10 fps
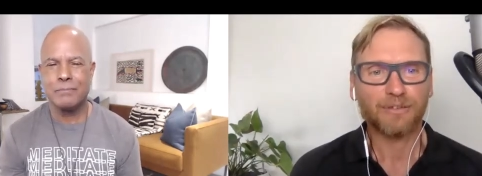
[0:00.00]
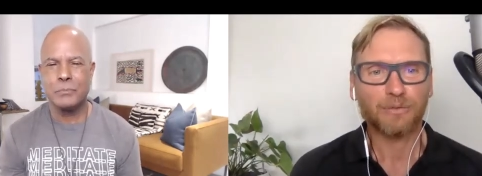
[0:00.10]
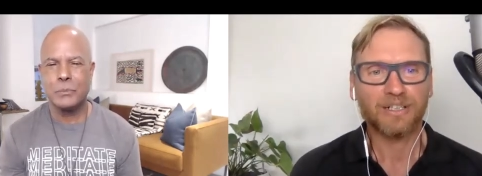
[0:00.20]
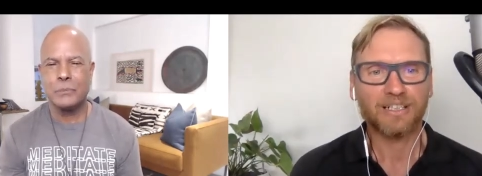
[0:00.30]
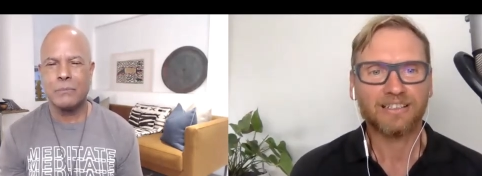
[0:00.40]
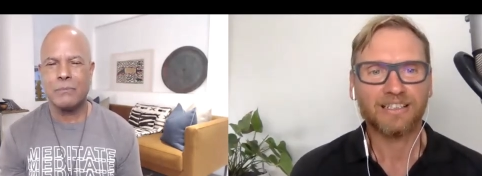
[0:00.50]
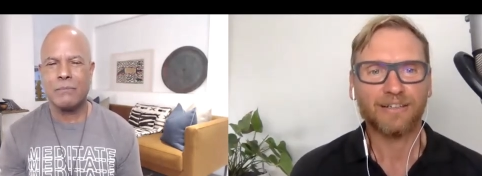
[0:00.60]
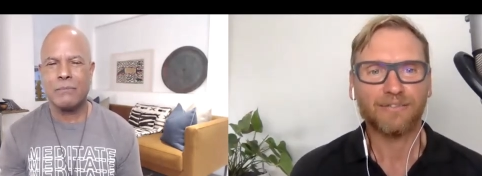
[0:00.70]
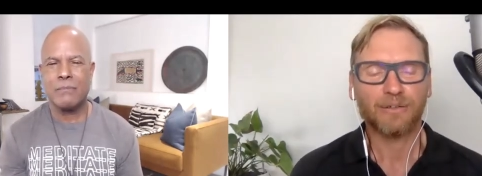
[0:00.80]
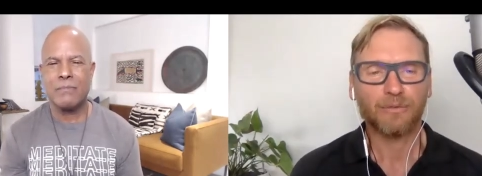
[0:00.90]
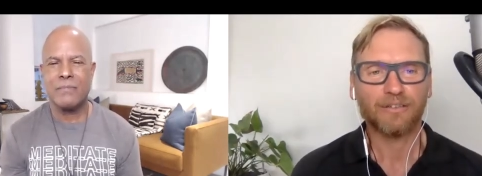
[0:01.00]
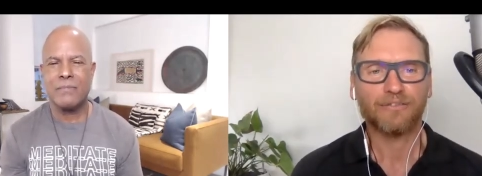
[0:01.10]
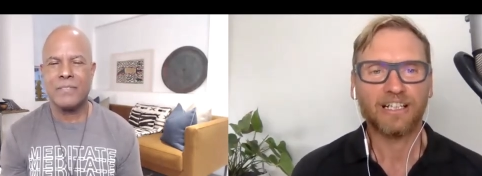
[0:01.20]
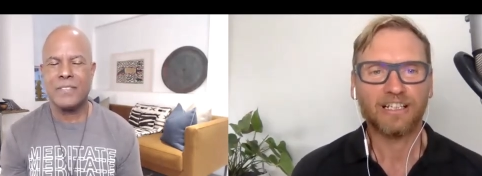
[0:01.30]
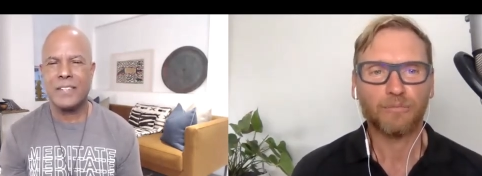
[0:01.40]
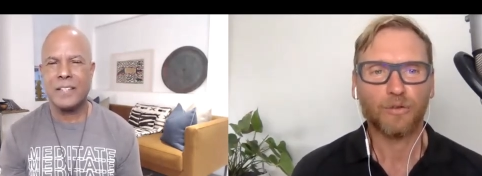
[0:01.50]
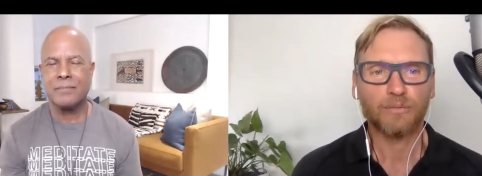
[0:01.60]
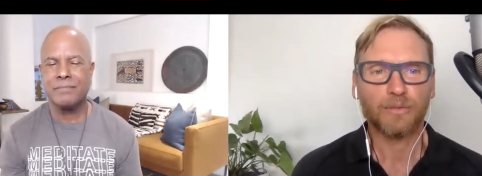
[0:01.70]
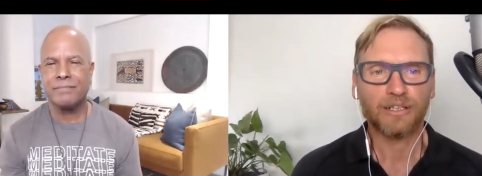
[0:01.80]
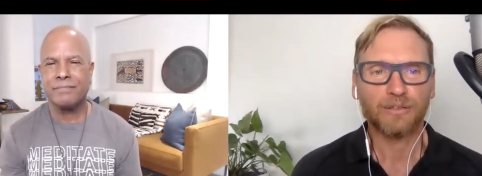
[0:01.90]
Speaker 1: everyone if they want to find out more
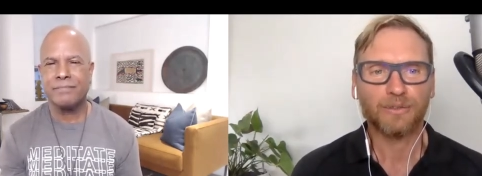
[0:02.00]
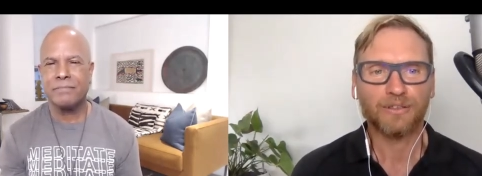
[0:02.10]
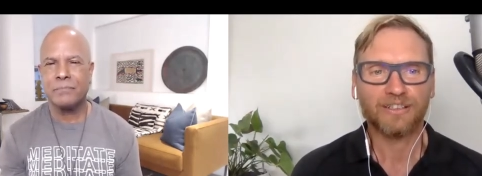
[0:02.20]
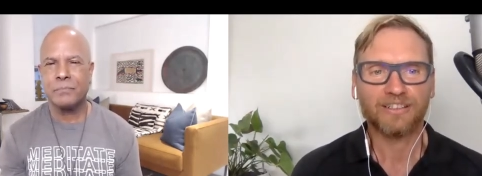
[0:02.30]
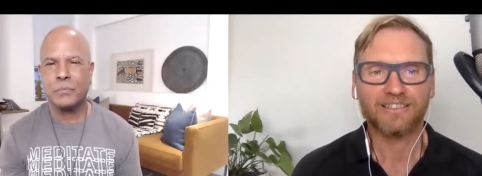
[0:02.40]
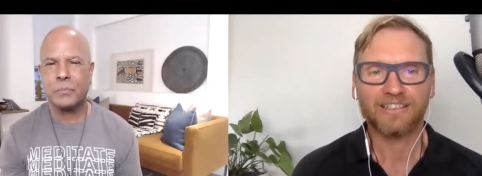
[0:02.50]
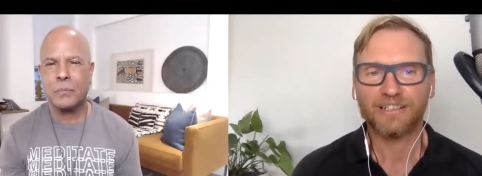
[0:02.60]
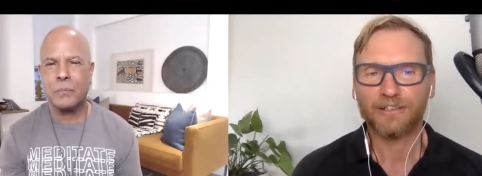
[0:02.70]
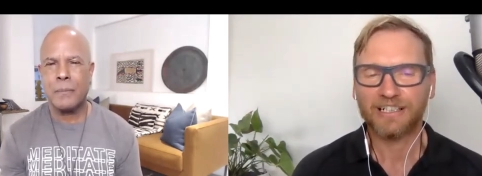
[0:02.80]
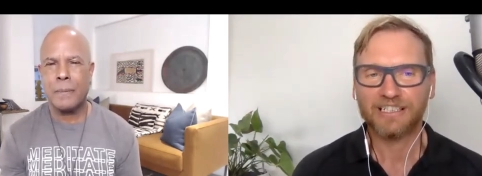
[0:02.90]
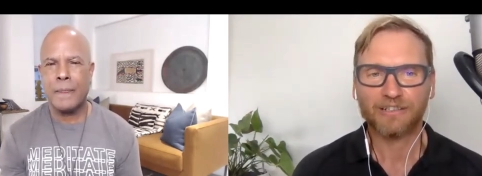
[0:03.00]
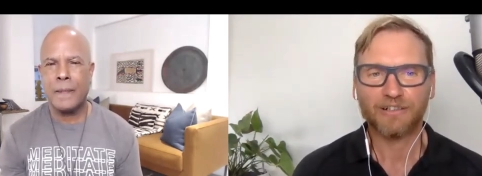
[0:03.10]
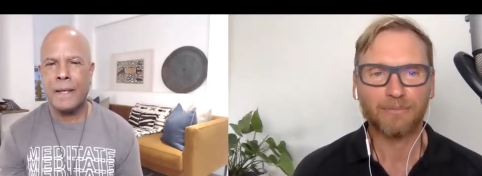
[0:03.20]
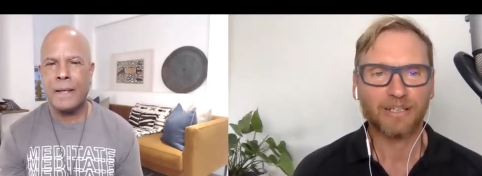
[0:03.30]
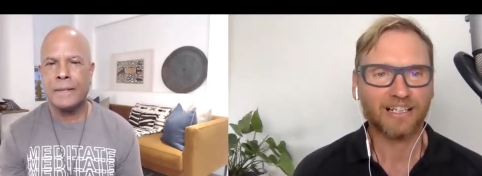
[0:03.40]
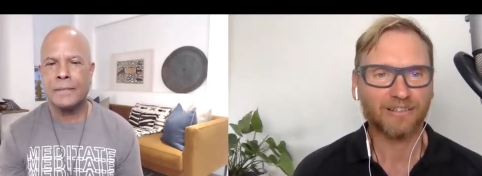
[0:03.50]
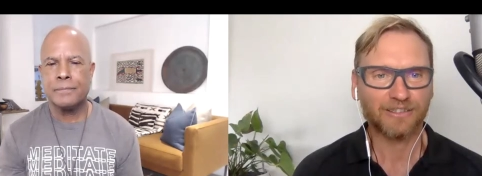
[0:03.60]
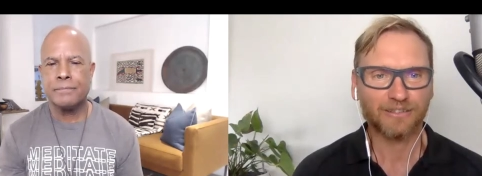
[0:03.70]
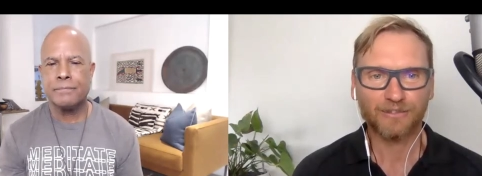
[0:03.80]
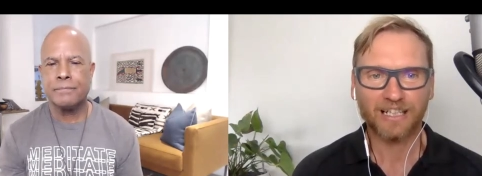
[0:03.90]
about your work? Your Instagram account,
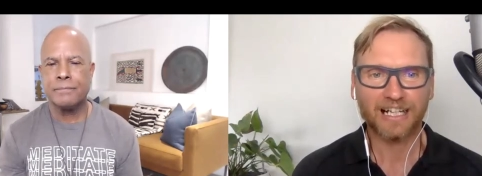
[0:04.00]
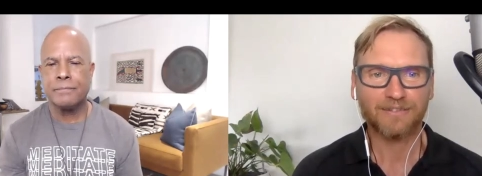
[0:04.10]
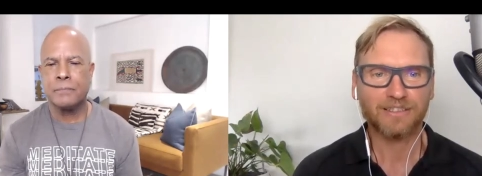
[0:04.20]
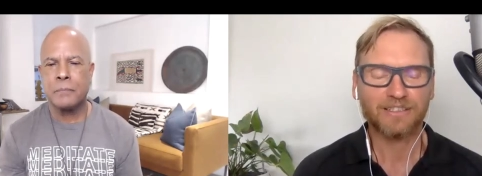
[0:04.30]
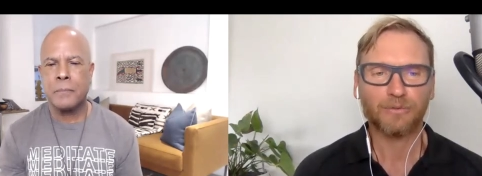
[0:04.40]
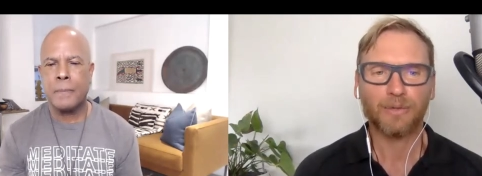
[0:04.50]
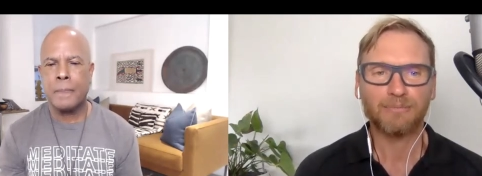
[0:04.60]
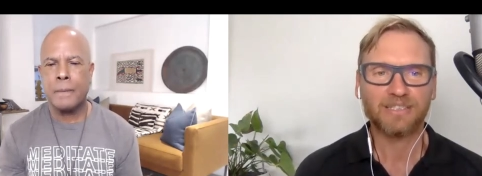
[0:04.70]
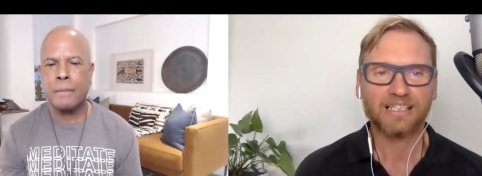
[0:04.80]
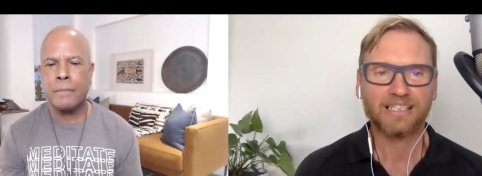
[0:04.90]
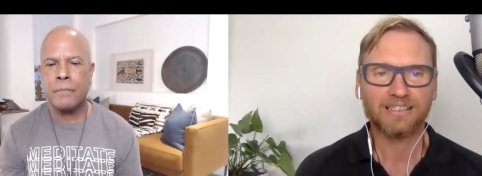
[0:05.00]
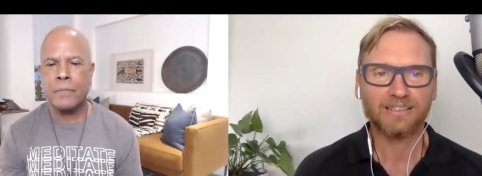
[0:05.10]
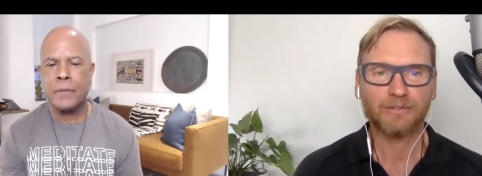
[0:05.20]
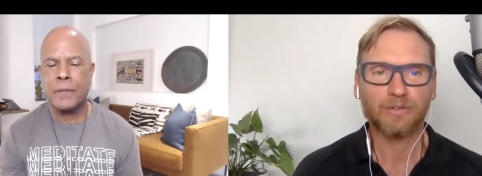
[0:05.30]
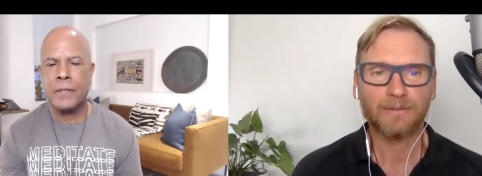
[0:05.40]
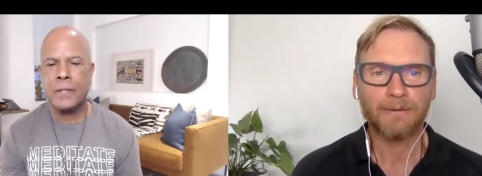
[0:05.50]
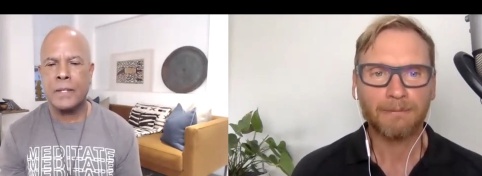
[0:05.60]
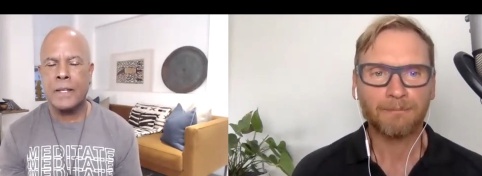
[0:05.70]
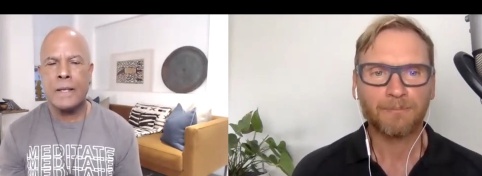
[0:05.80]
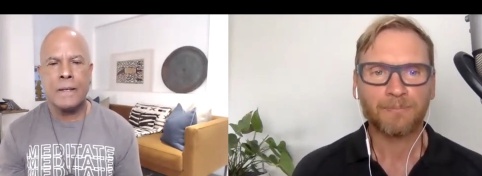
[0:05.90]
you do lives, your website?
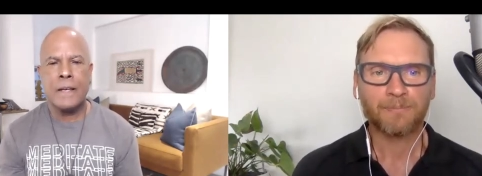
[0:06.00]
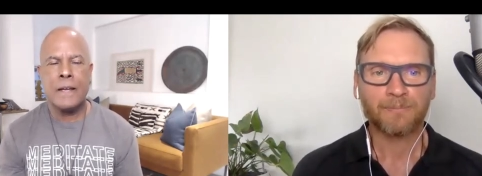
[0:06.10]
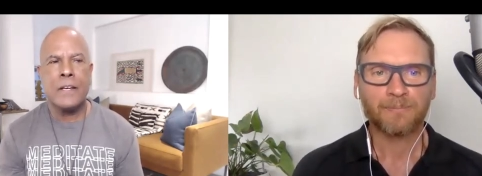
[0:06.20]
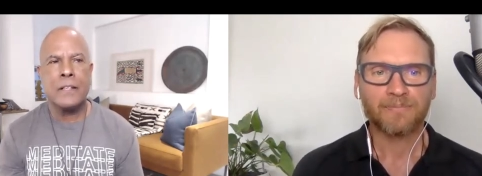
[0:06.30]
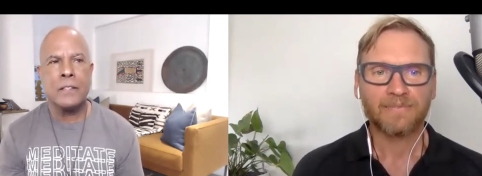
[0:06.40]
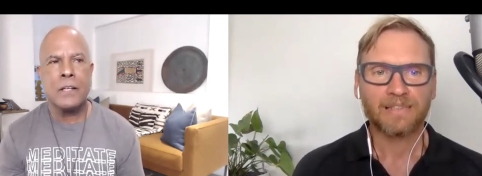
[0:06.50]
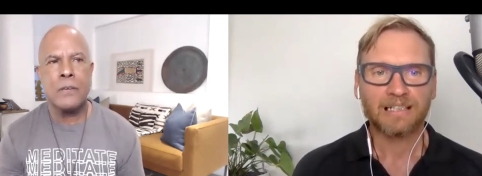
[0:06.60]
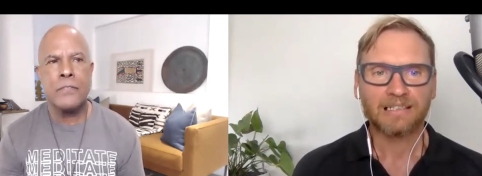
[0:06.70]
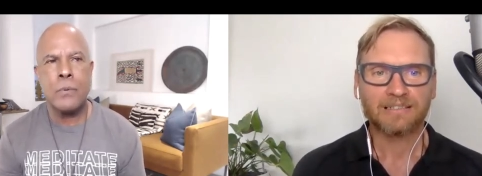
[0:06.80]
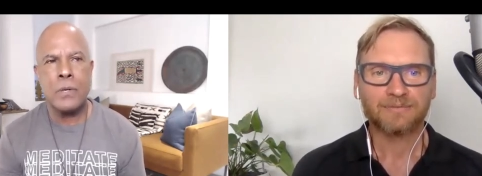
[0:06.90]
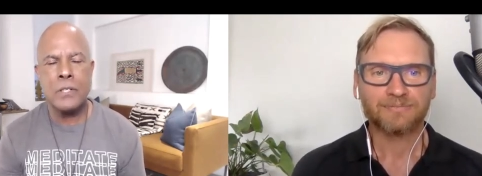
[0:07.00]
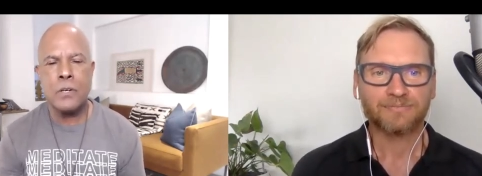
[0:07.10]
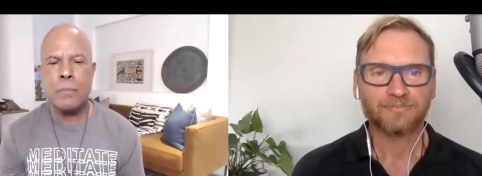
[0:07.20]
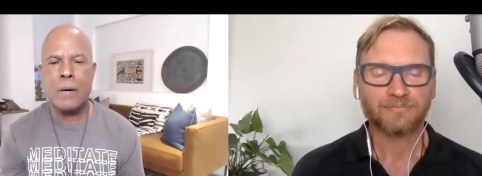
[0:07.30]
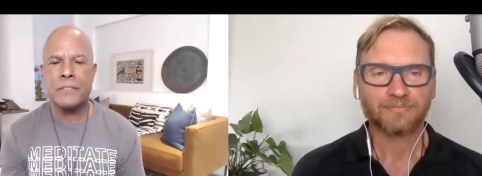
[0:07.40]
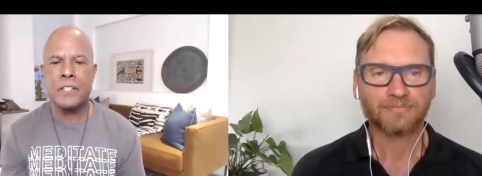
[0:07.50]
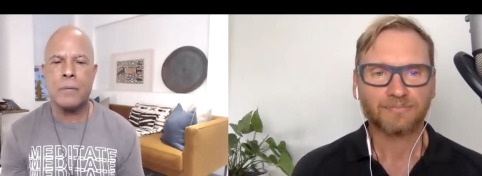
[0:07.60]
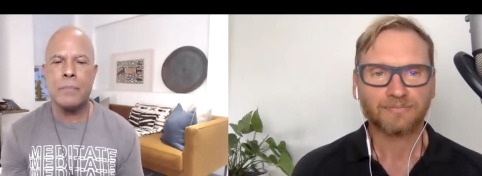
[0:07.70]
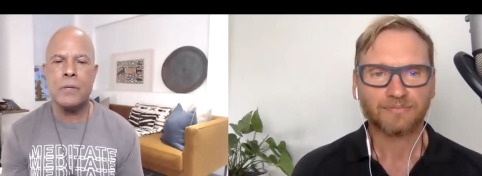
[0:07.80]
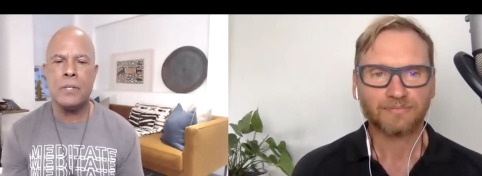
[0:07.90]
Speaker 2: Yeah, they can go if they want to know about the
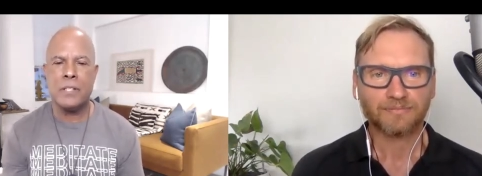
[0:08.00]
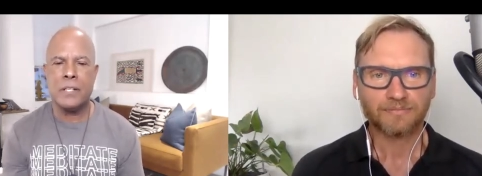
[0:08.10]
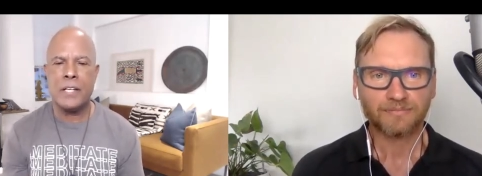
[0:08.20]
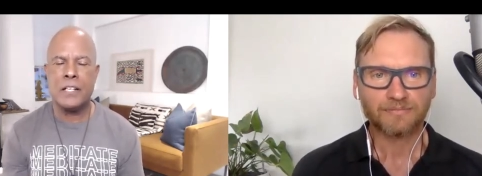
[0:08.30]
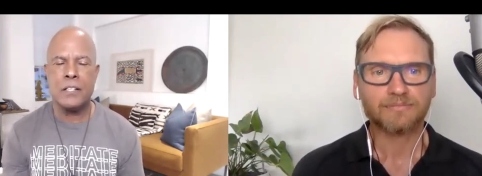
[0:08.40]
community. They